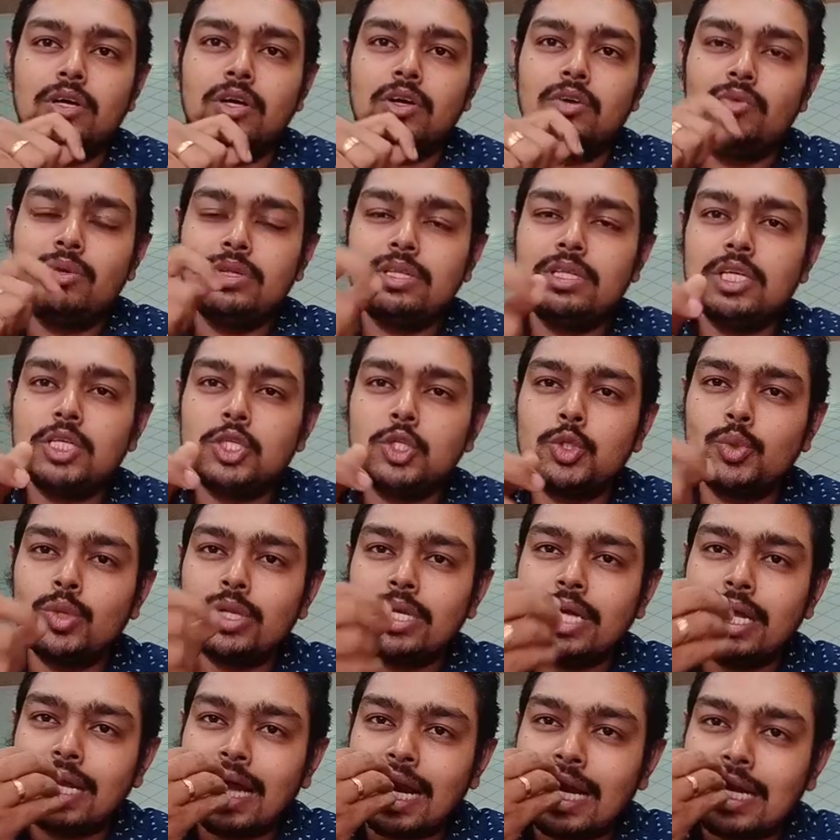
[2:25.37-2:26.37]
With this, you will
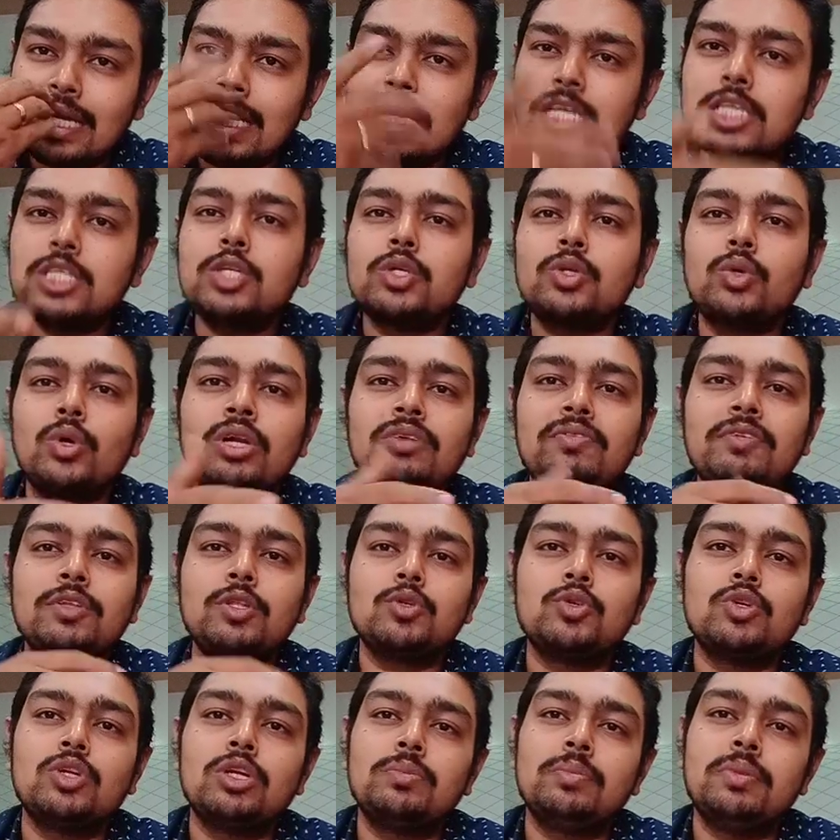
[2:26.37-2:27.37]
get at least
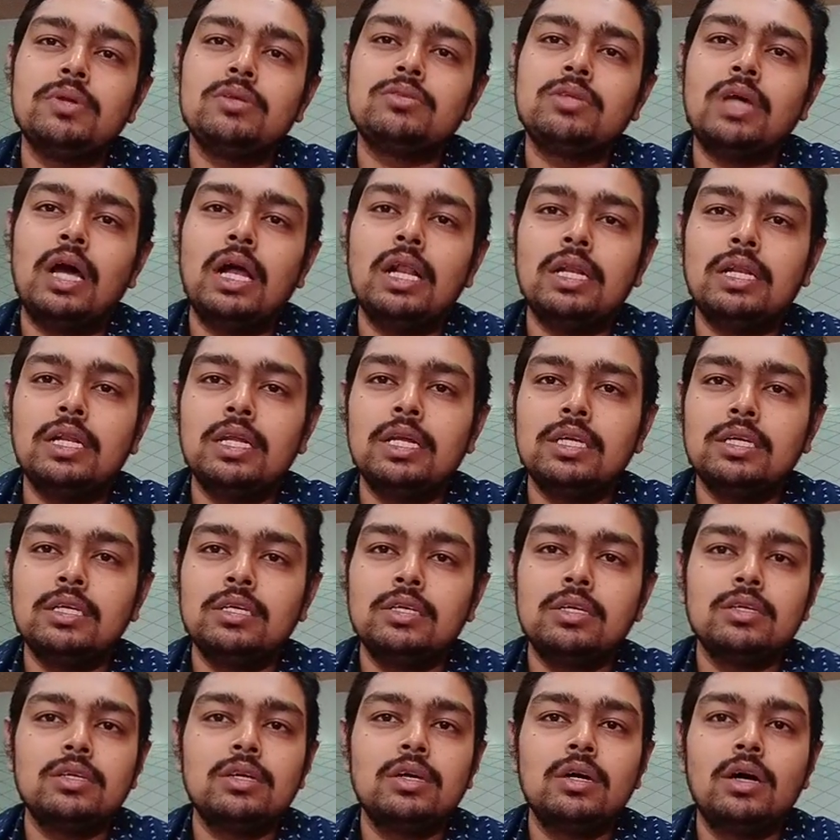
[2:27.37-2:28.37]
25,000 rupees salary
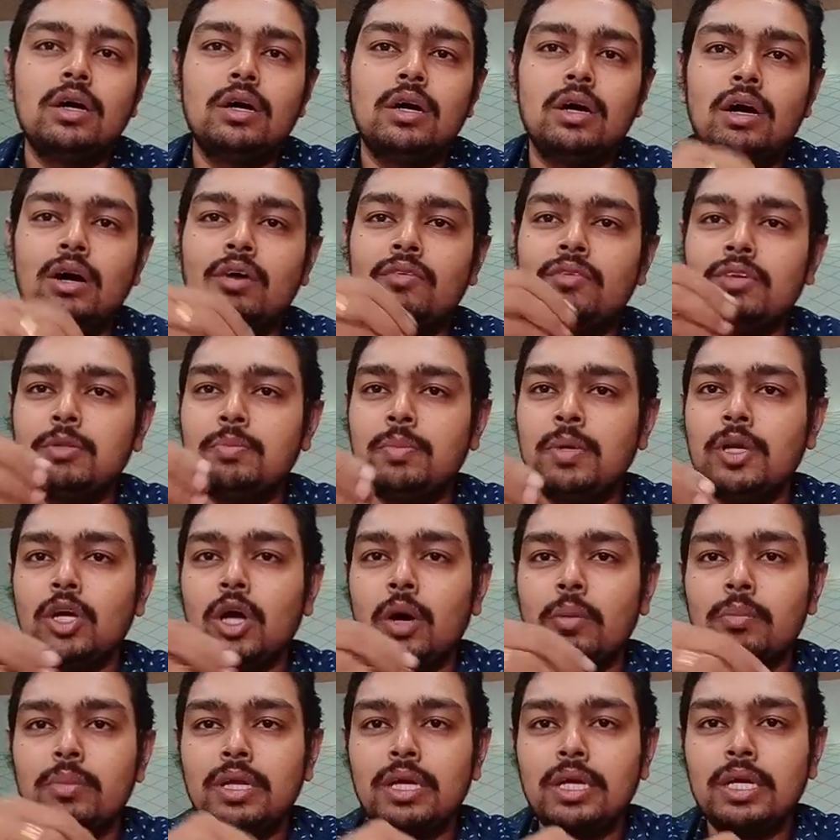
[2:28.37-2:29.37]
with
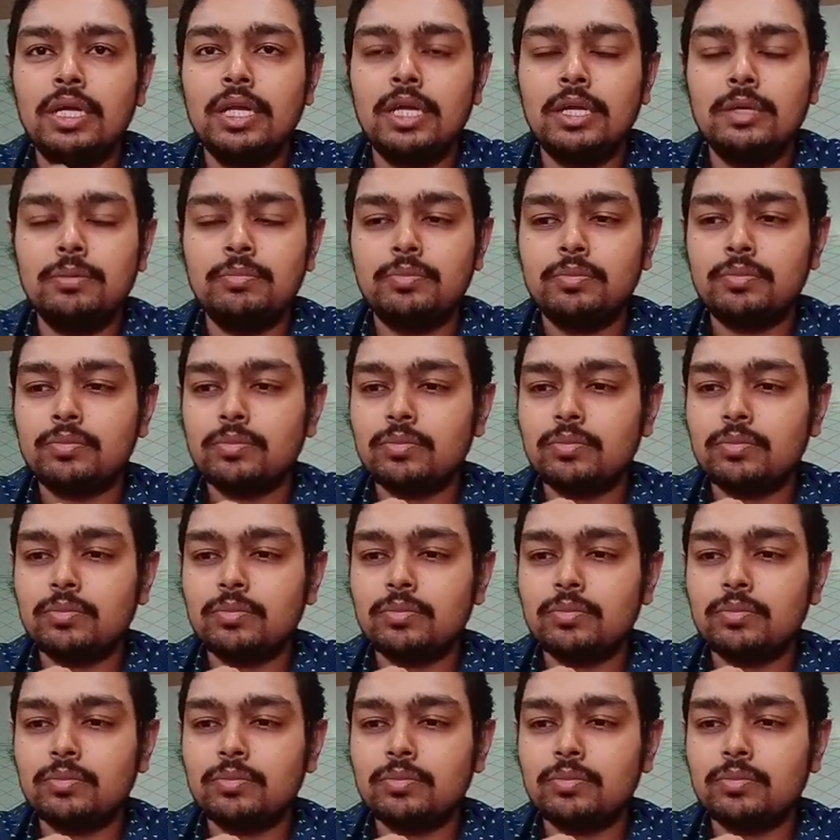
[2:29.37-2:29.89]
BCom degree.